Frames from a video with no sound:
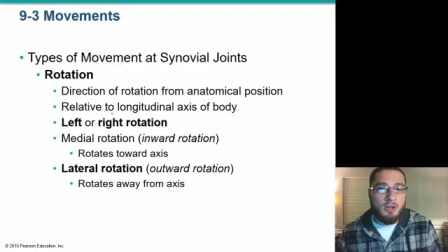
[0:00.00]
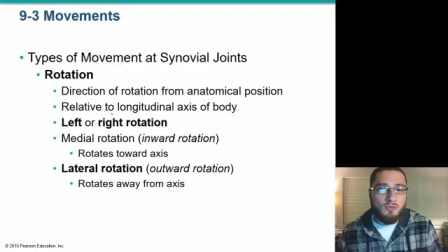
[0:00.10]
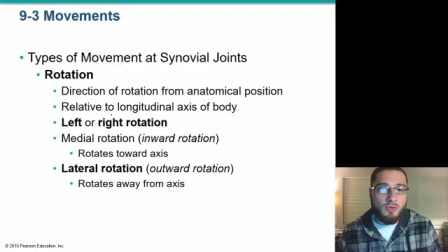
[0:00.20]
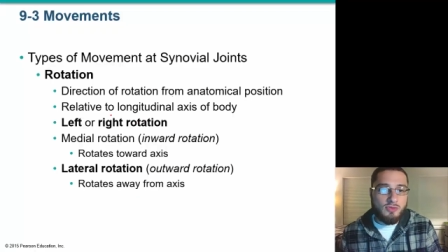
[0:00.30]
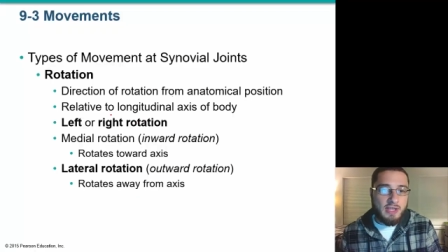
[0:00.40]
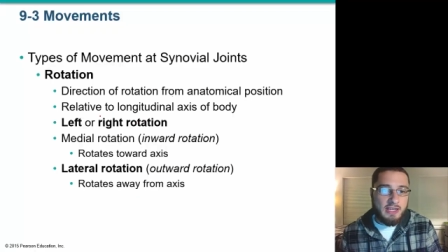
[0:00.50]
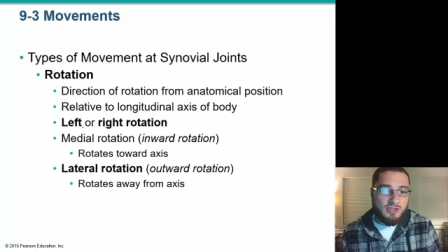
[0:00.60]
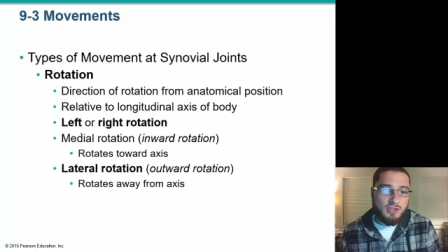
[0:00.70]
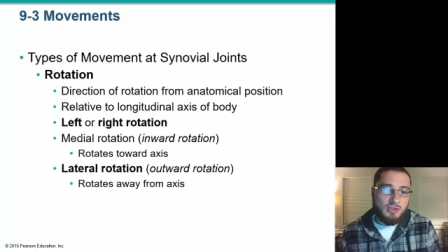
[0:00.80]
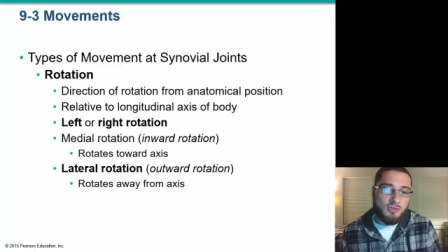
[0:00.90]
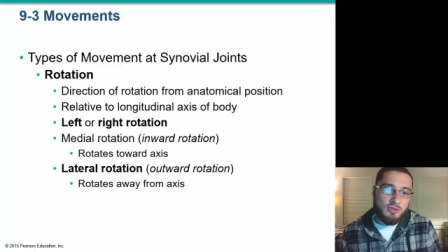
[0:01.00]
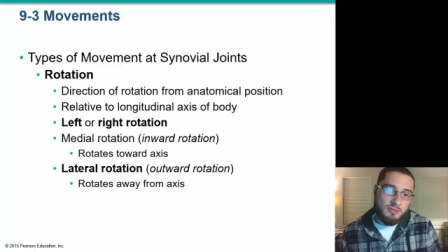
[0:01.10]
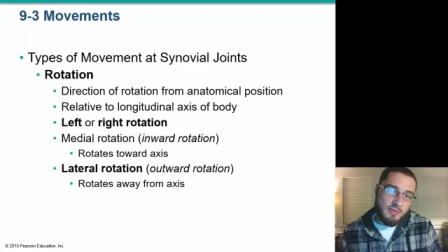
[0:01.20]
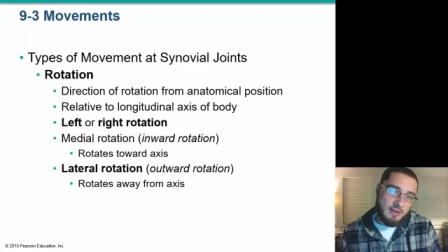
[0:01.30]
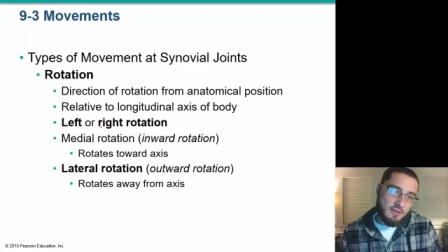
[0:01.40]
Rotation, you
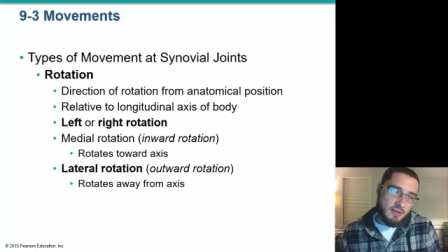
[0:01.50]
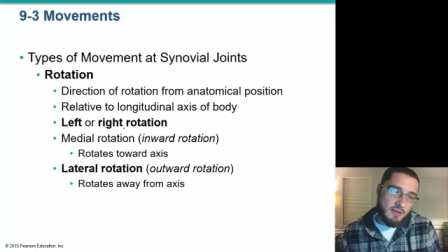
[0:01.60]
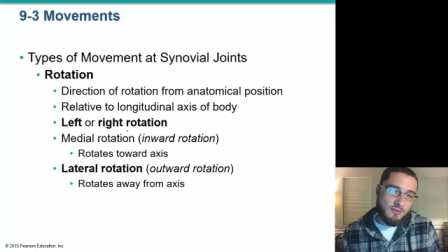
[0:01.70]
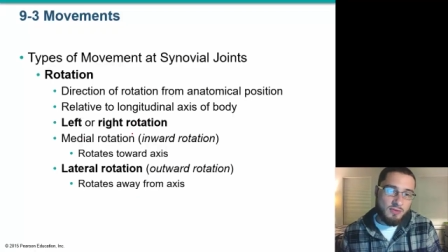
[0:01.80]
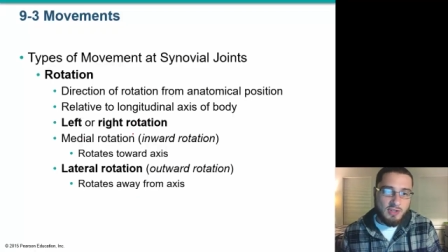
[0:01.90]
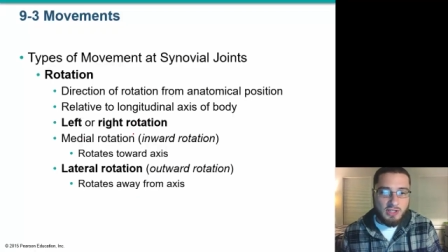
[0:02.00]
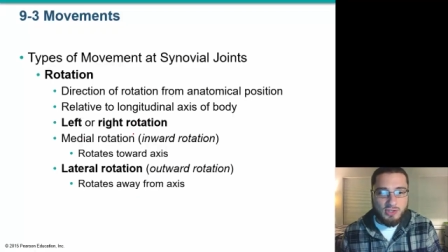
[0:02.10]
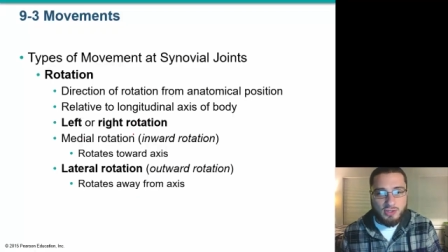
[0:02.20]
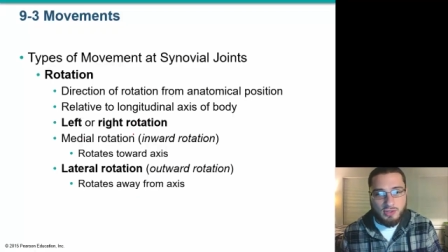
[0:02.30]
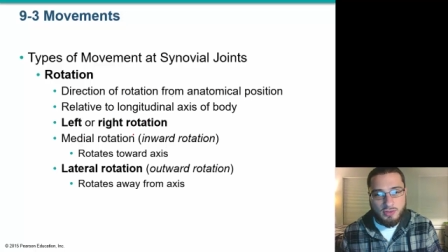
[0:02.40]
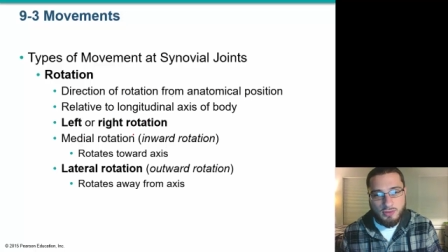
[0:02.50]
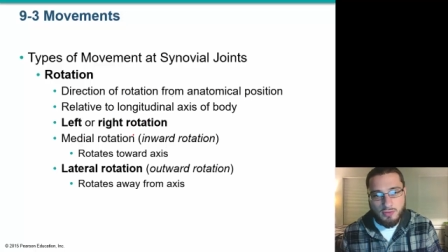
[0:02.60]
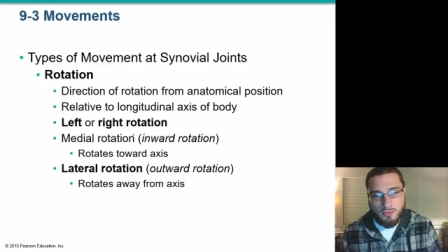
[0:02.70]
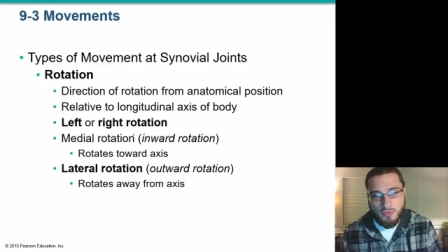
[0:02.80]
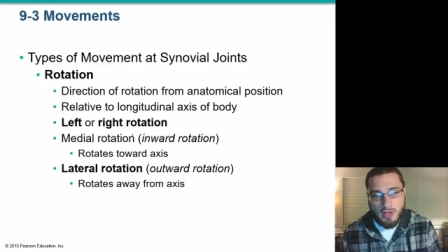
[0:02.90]
can have a left rotation,
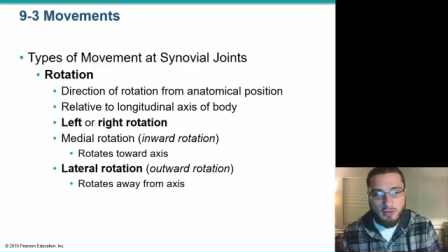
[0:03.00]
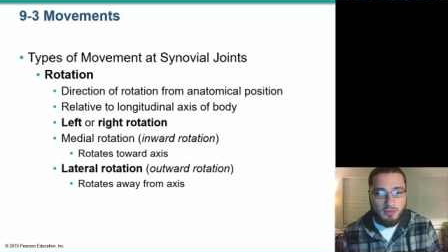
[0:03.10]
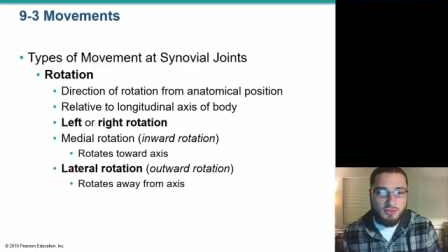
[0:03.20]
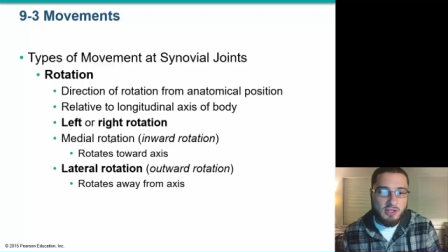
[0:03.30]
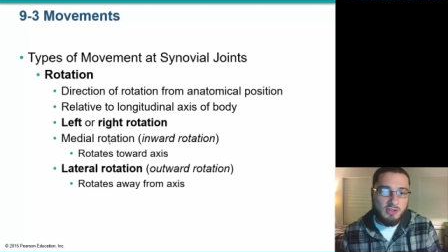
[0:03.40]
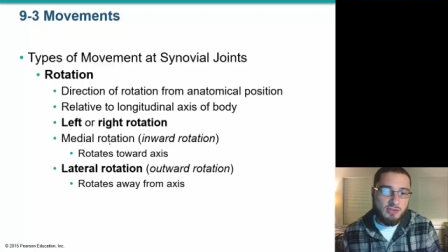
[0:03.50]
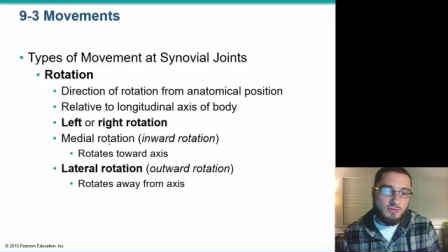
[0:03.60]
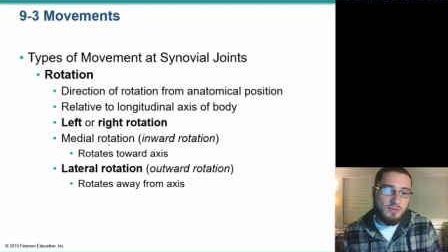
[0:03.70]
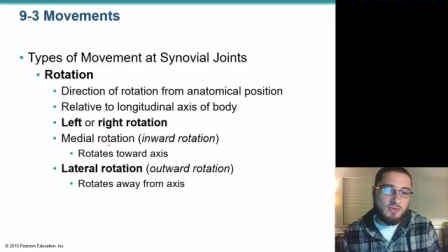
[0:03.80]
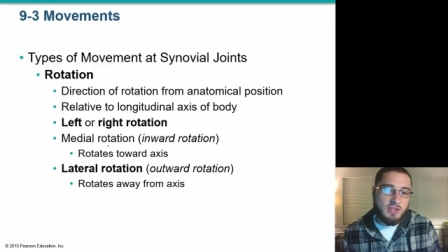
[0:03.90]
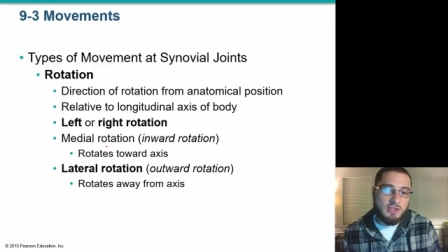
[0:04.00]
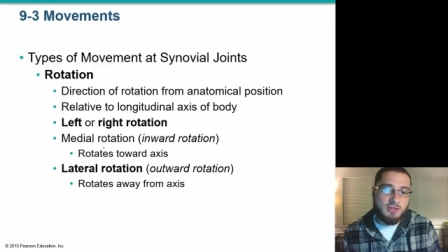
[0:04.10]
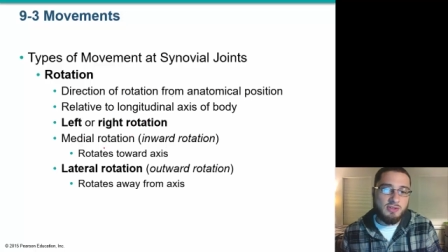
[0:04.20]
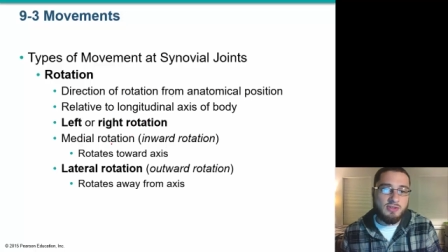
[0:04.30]
a right rotation.